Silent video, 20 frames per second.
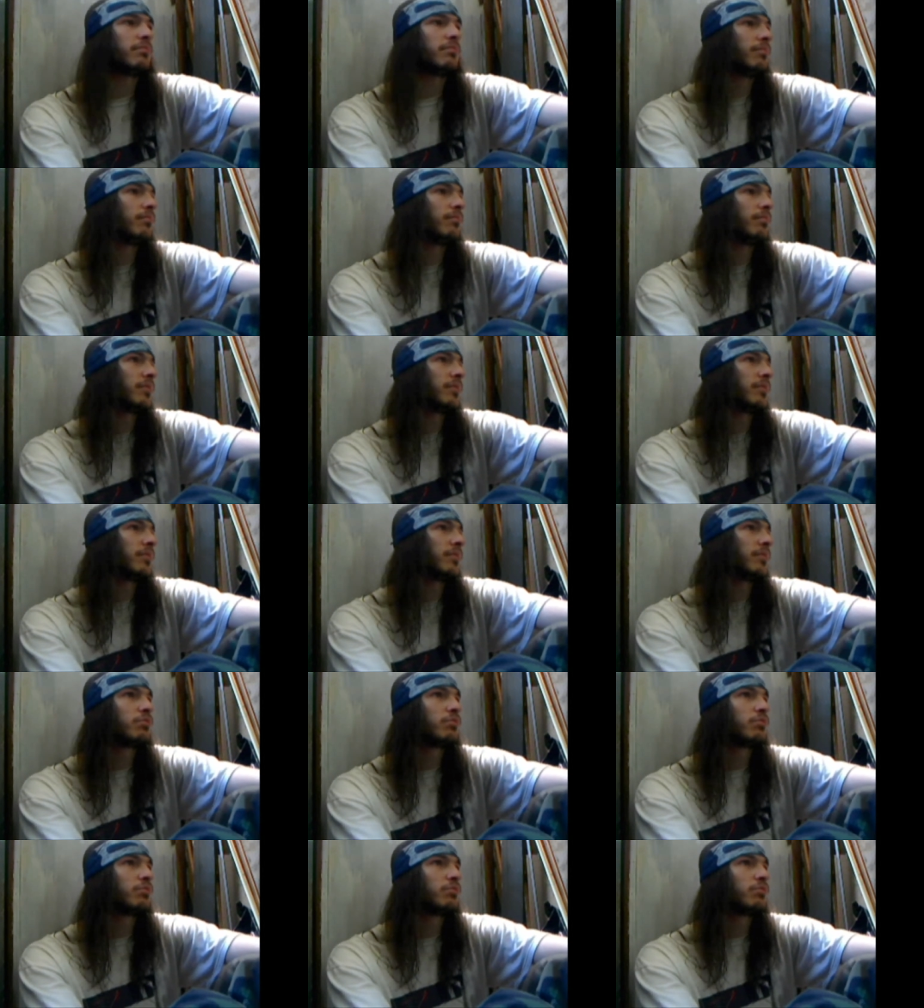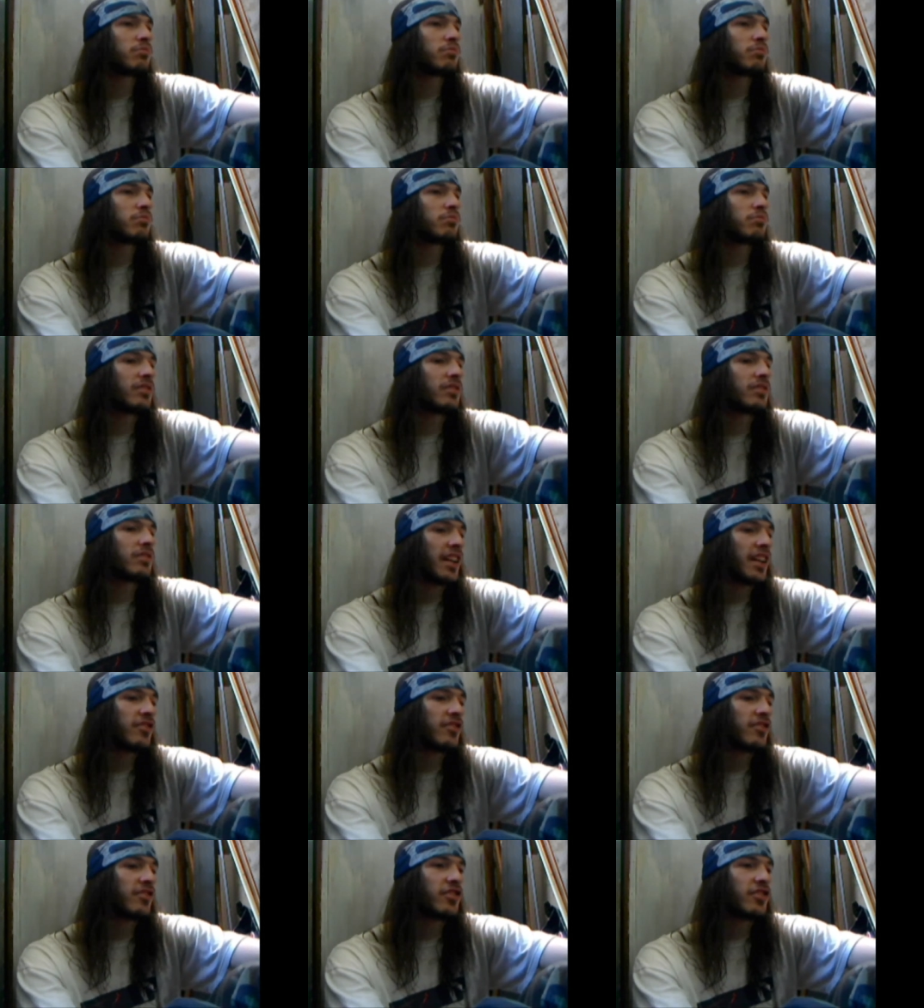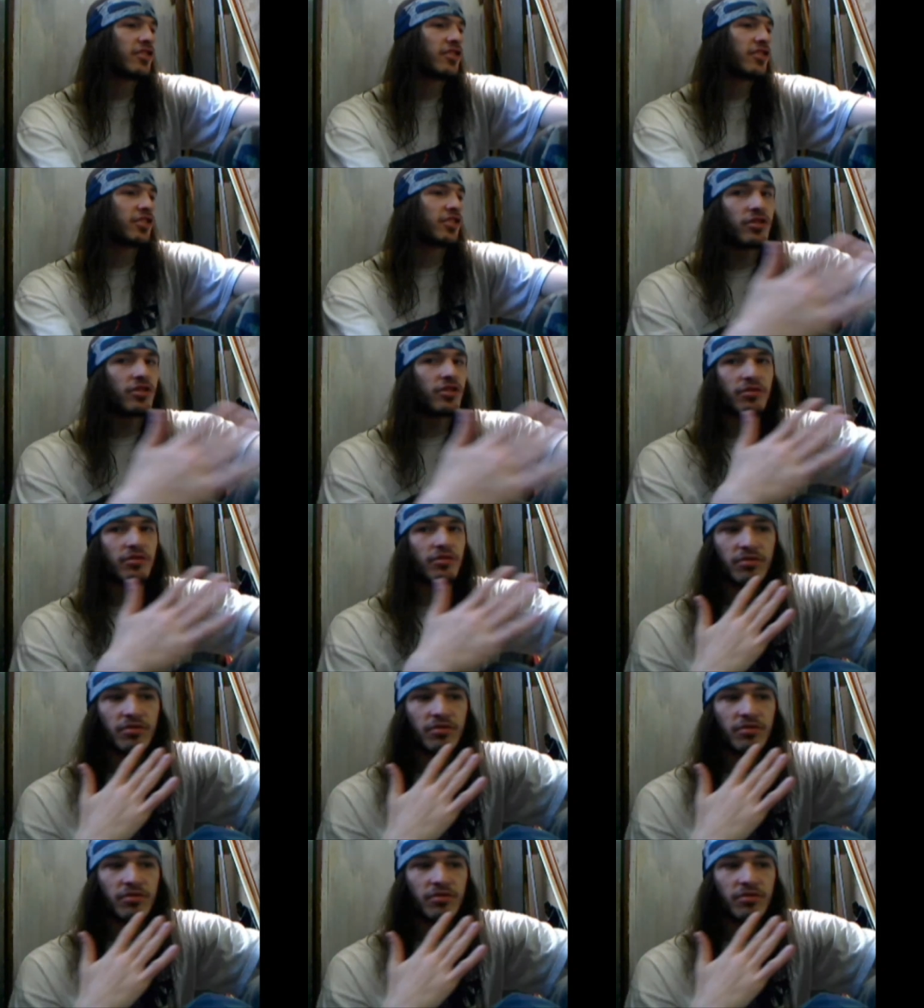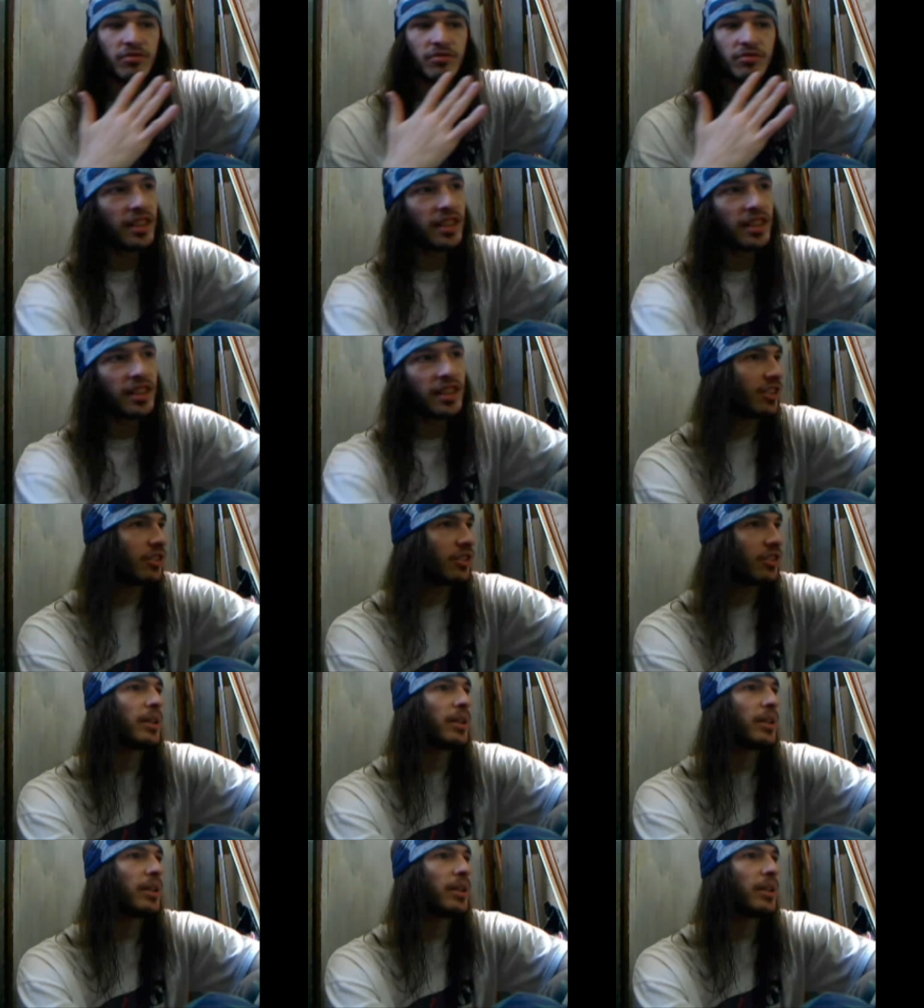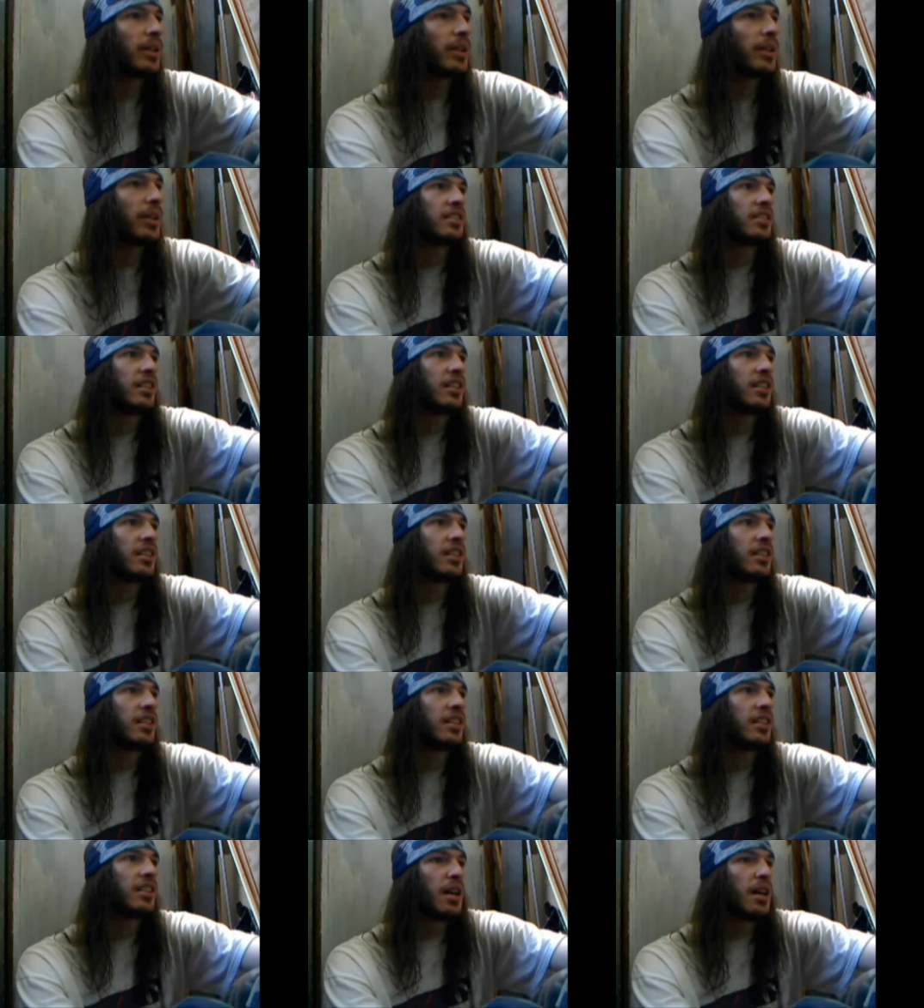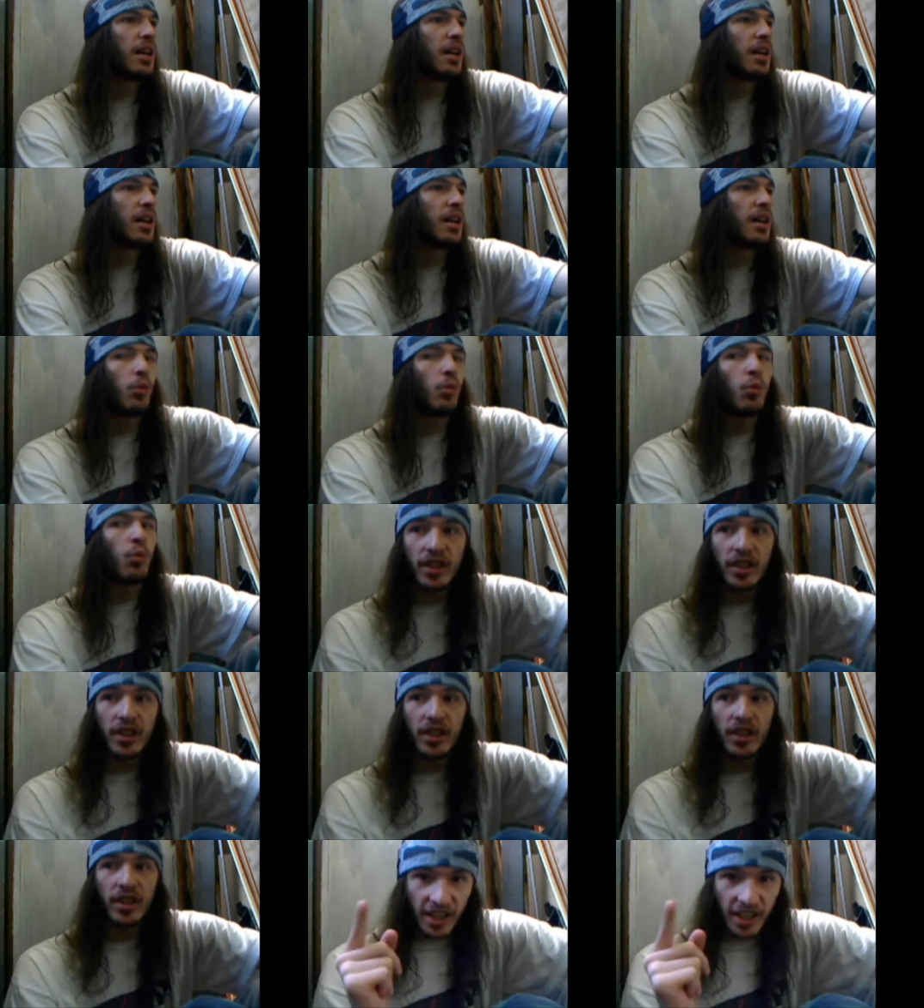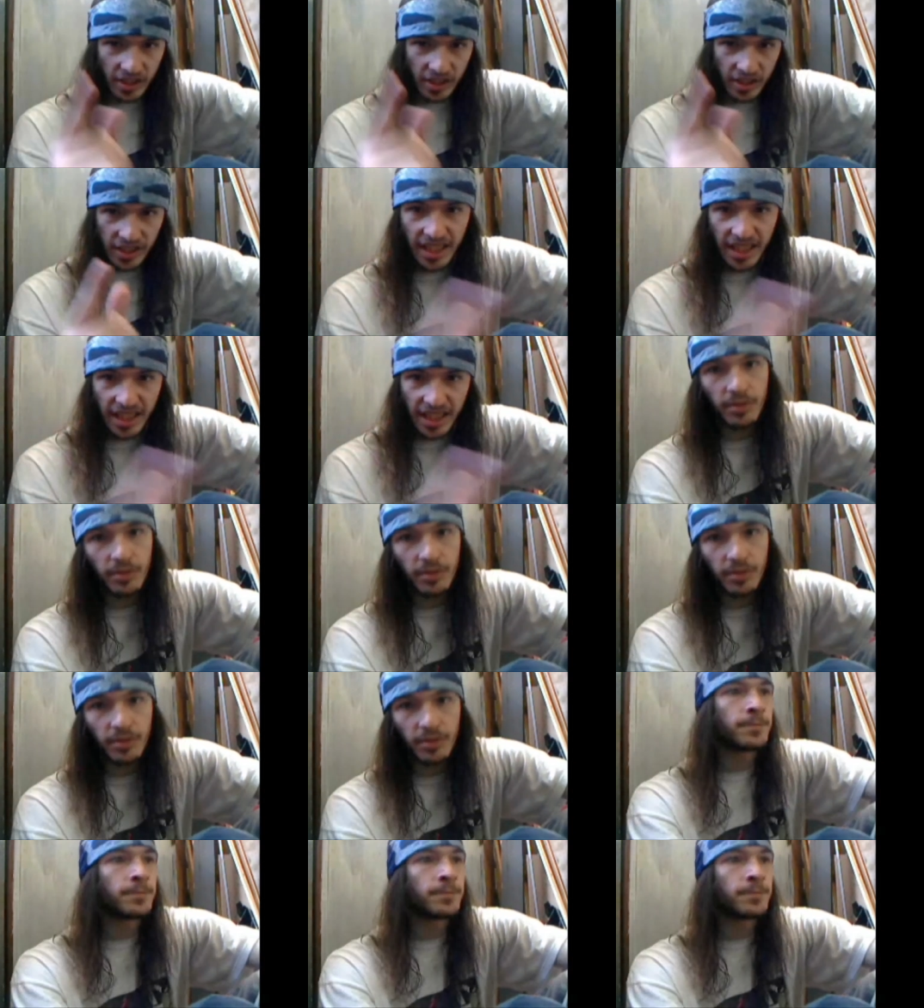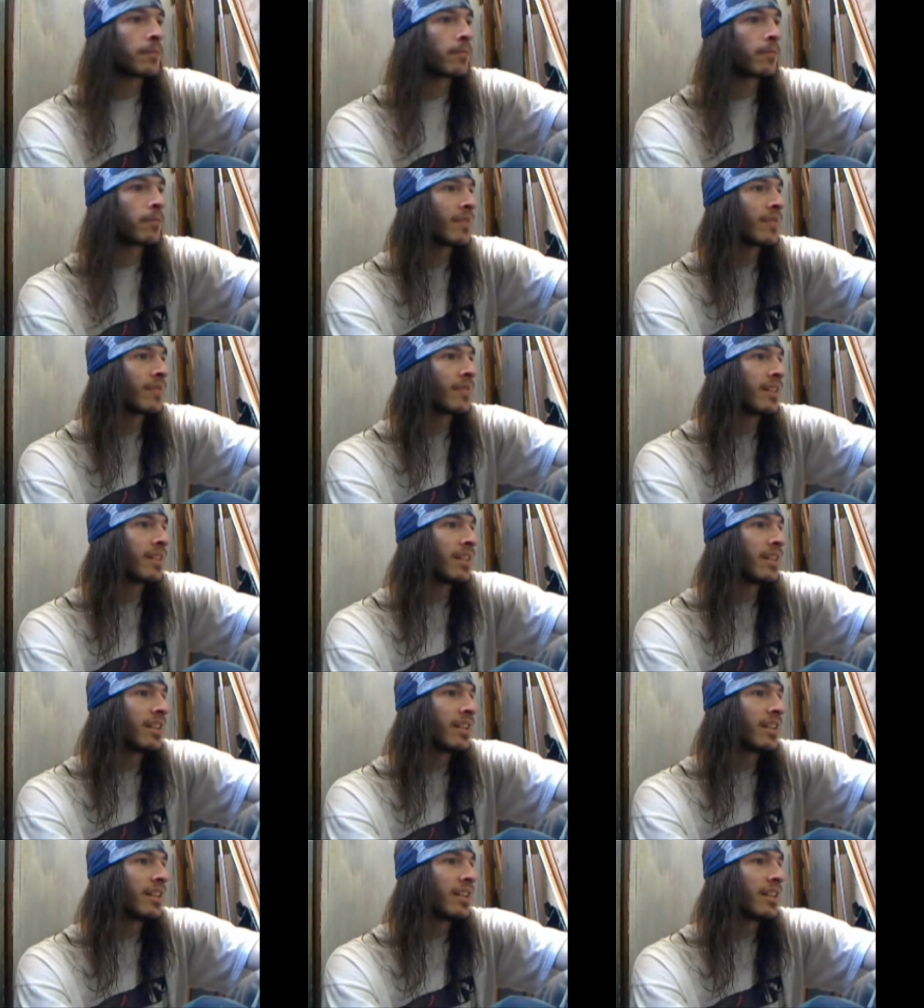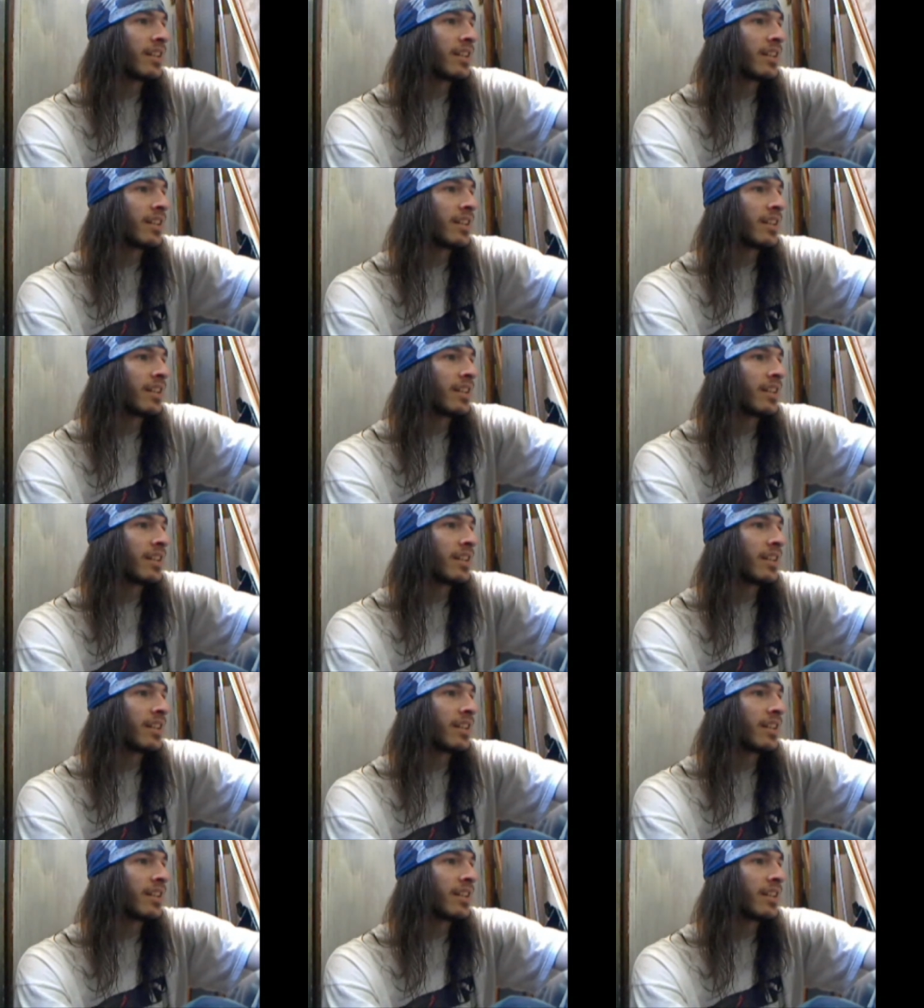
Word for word: you know, I just don't let it get to me. But what does get to me is the